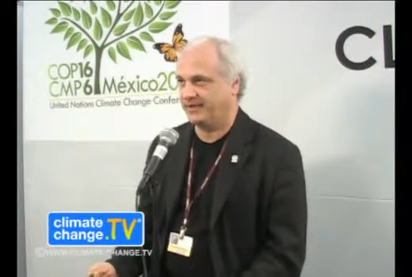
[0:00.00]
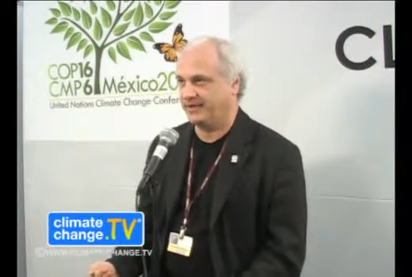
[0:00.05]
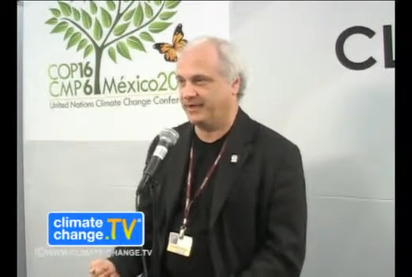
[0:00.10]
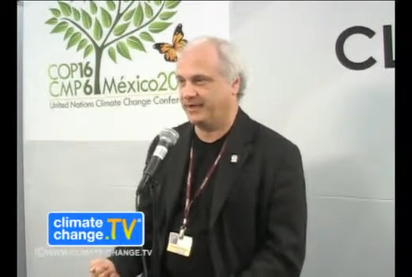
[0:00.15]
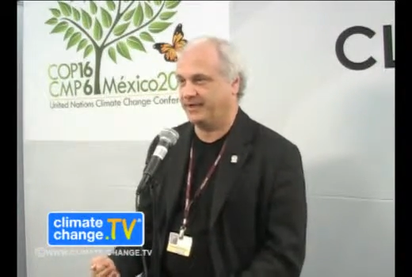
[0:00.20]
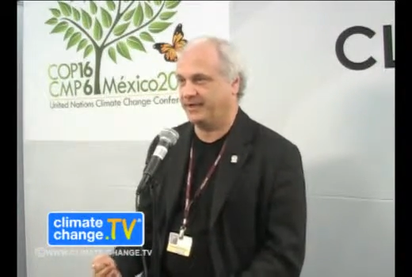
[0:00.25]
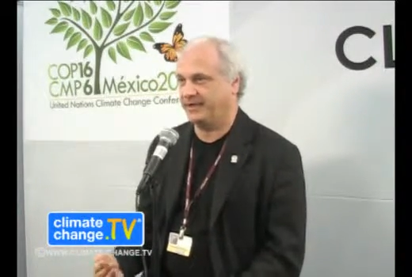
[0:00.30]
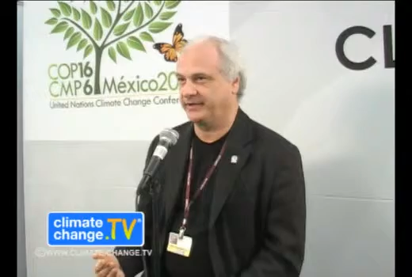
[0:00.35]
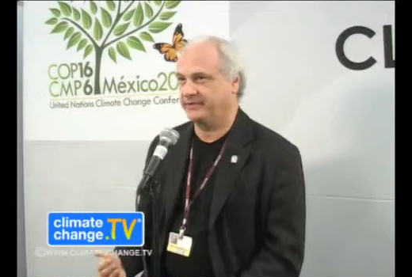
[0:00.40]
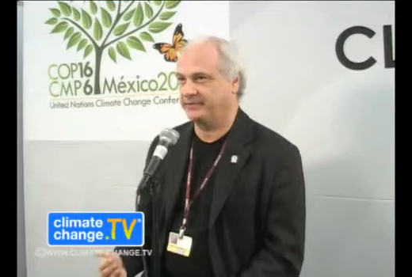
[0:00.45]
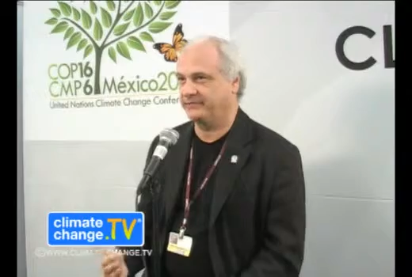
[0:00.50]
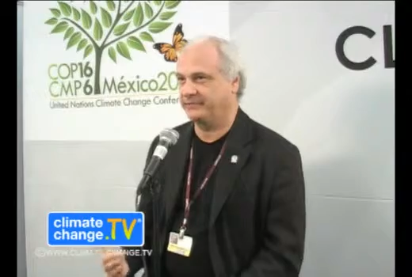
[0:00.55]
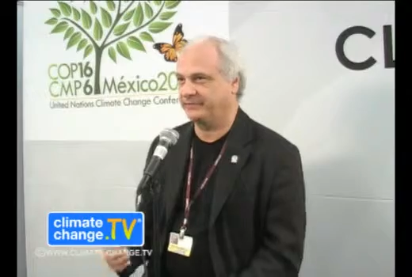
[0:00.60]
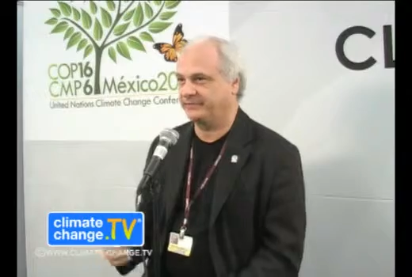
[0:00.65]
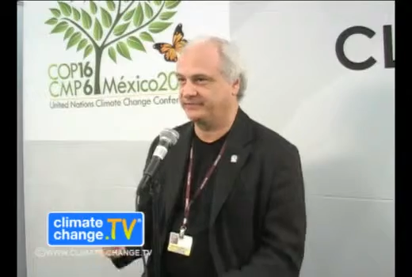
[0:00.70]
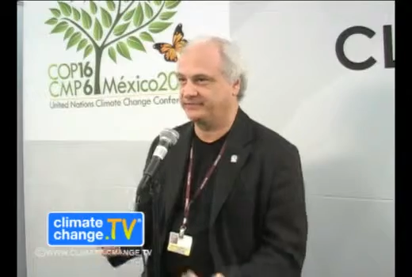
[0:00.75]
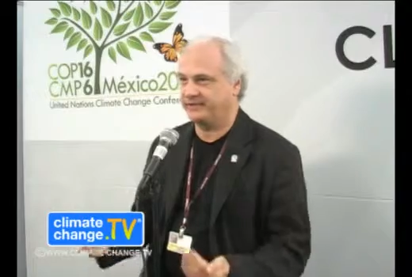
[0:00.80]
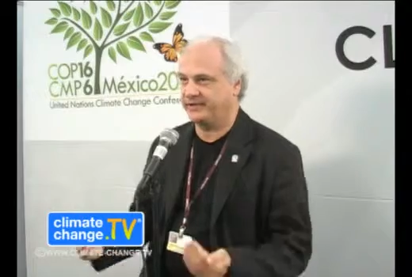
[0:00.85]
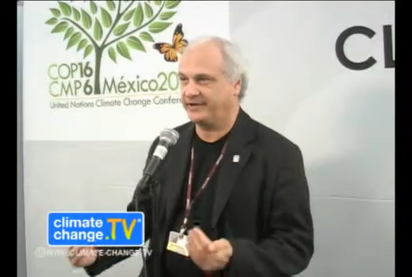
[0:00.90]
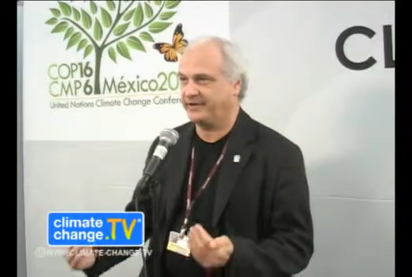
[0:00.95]
And
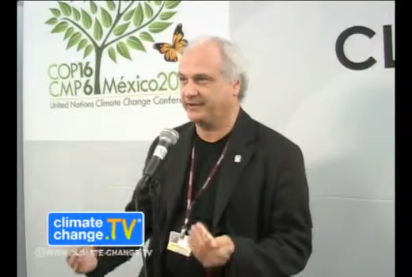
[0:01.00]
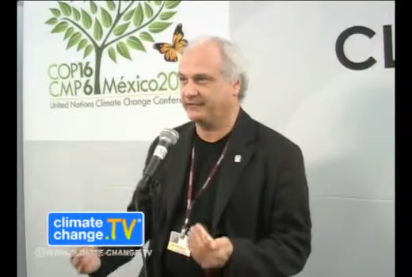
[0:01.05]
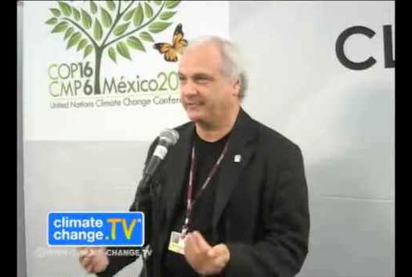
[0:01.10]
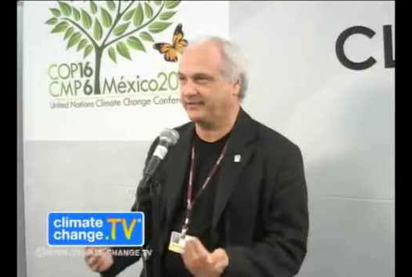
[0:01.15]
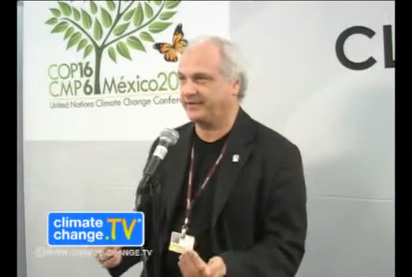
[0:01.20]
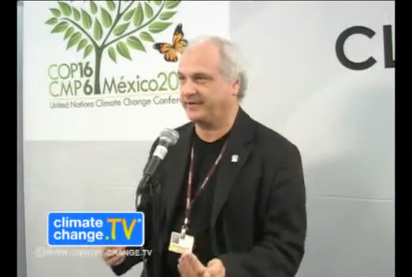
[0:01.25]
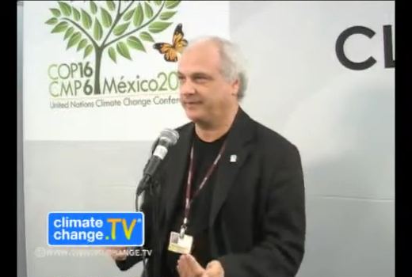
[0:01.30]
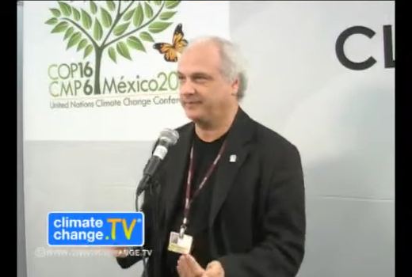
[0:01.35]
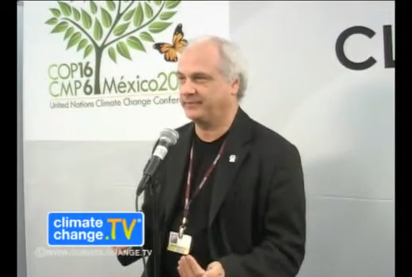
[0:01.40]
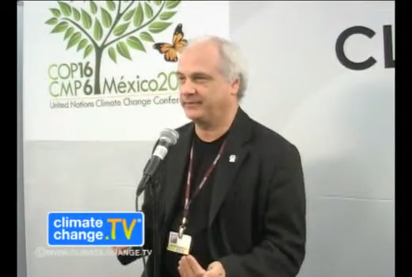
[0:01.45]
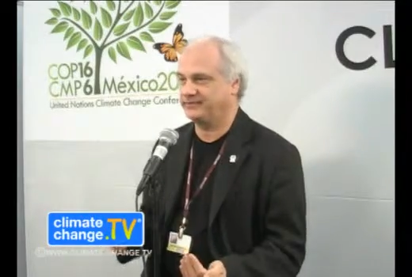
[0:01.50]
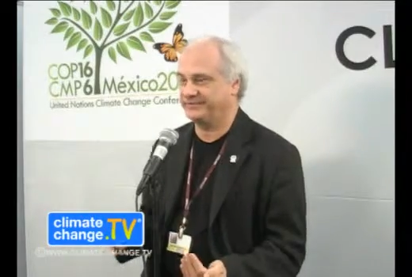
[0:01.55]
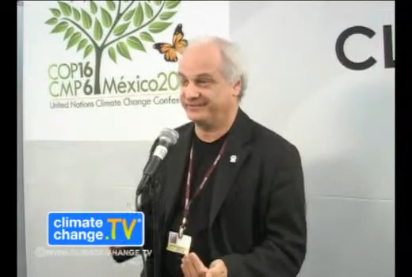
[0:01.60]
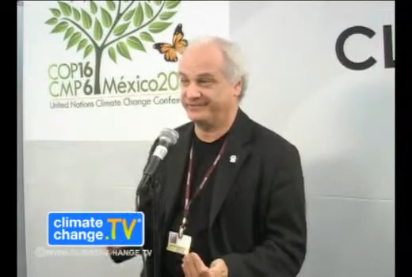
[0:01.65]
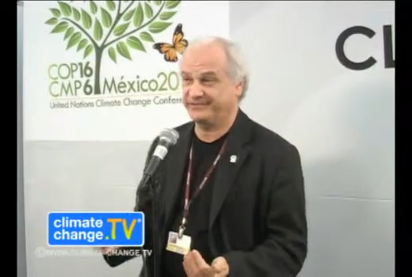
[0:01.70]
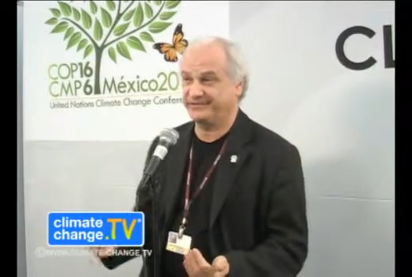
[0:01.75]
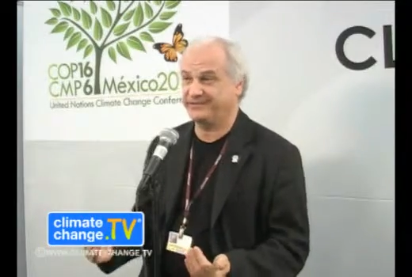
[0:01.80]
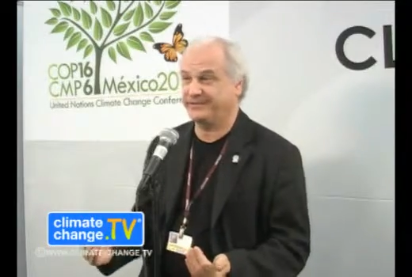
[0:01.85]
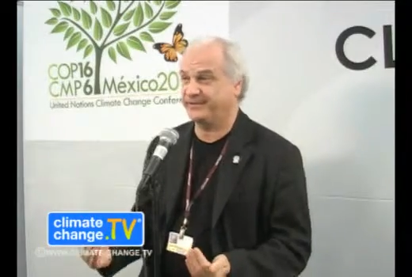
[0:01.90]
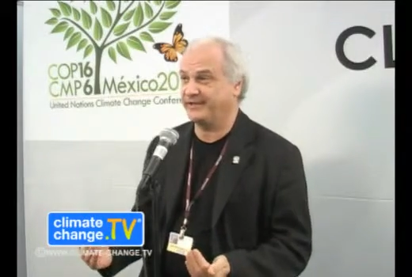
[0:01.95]
there's kind of a
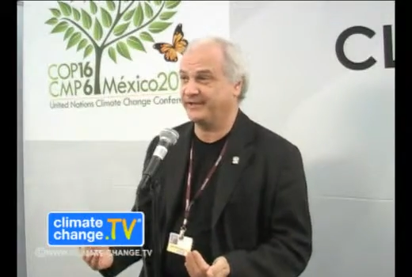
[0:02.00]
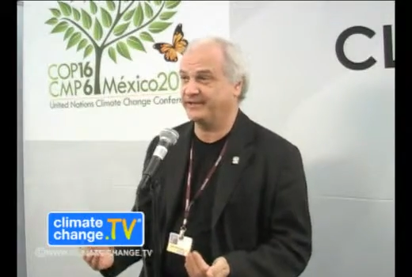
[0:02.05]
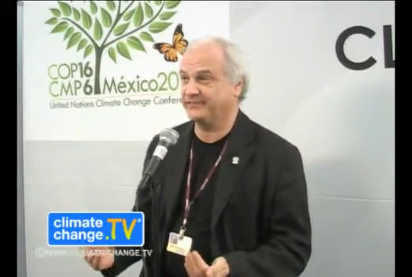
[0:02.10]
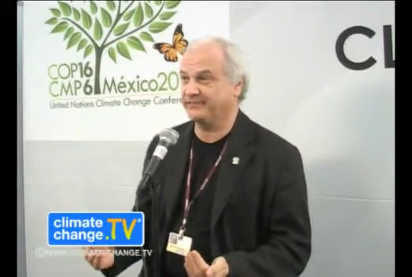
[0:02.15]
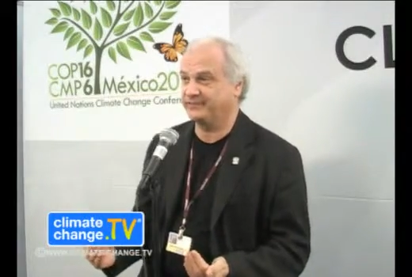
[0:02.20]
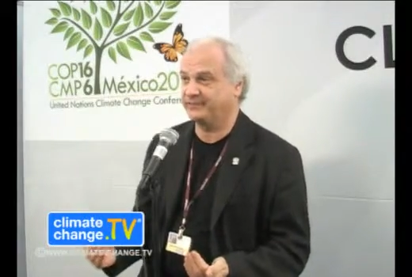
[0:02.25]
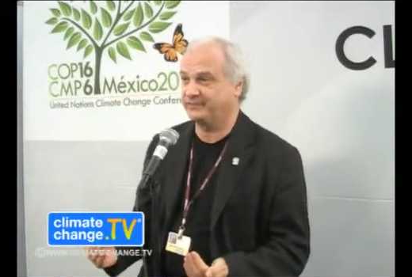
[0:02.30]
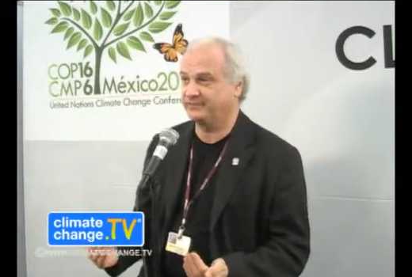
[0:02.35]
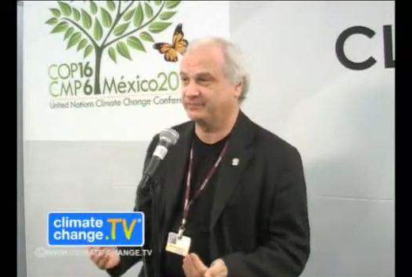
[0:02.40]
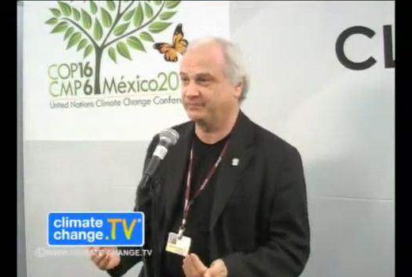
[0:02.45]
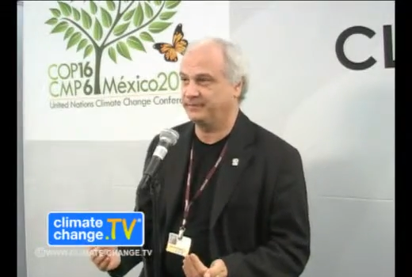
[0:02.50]
disconnect